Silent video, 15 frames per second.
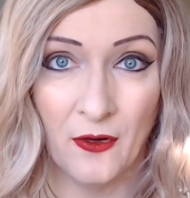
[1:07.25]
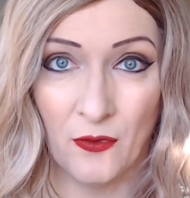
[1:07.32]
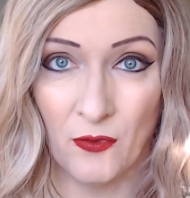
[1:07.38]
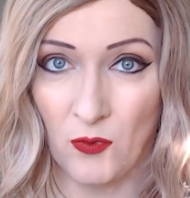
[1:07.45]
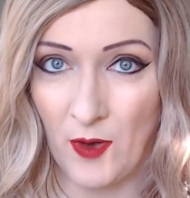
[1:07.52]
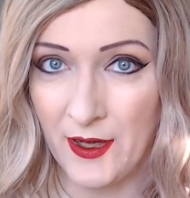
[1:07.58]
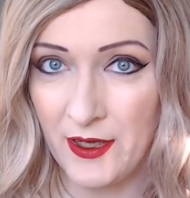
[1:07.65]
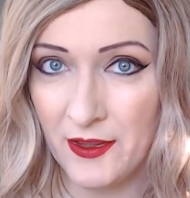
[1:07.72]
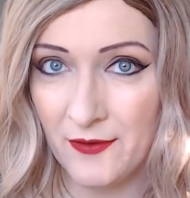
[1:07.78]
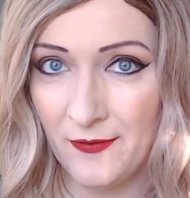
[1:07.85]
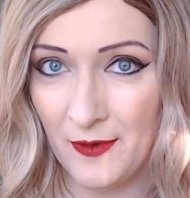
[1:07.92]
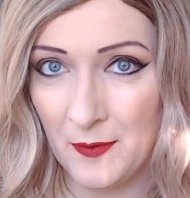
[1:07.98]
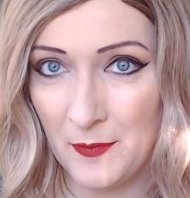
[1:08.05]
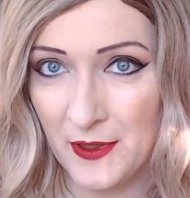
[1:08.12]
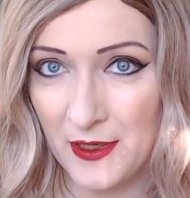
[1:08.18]
right at the
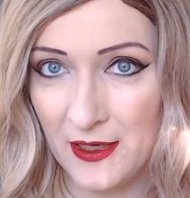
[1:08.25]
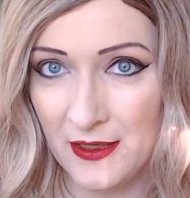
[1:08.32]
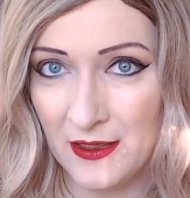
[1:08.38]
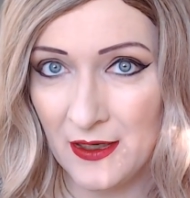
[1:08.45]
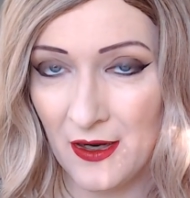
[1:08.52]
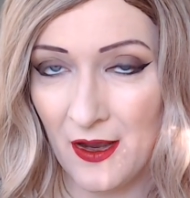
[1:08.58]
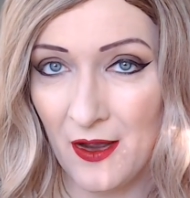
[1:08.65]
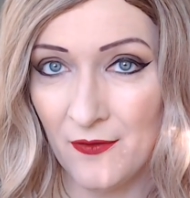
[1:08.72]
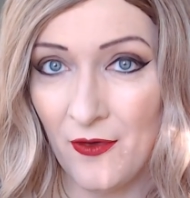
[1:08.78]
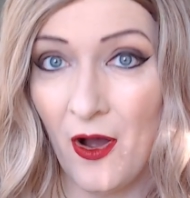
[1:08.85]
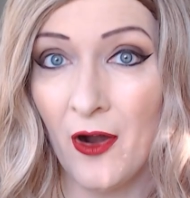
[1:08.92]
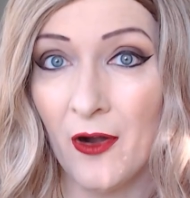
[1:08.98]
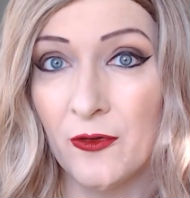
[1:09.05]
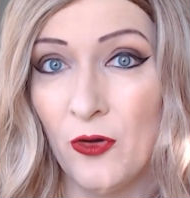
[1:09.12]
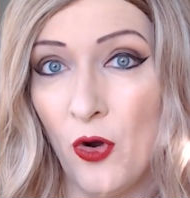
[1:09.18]
very beginning of
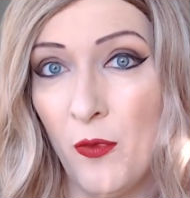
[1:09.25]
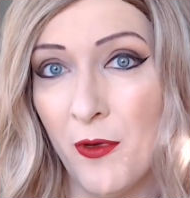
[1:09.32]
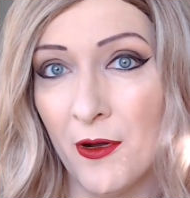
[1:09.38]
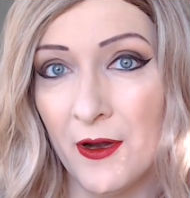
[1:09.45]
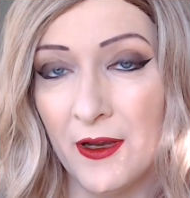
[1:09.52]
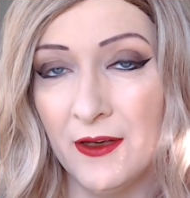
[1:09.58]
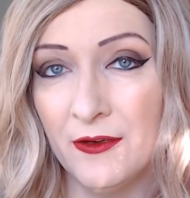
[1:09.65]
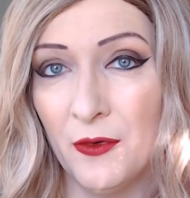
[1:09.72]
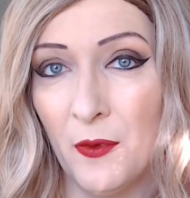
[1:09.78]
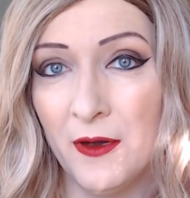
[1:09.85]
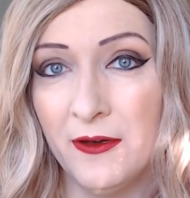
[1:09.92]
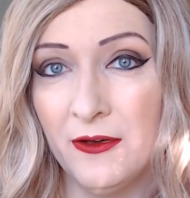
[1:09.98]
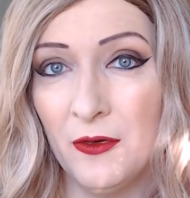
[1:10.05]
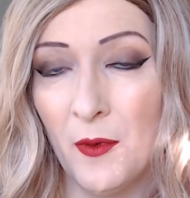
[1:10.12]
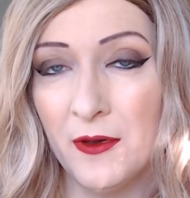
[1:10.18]
October in
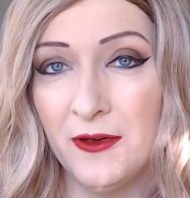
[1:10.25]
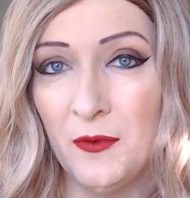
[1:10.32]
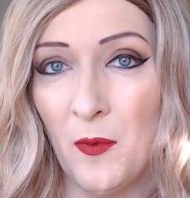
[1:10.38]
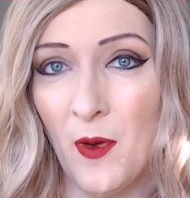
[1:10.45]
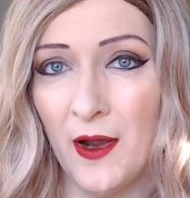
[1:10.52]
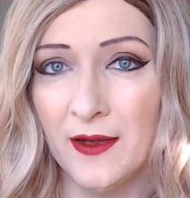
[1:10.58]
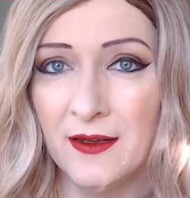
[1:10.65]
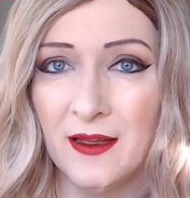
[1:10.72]
2021.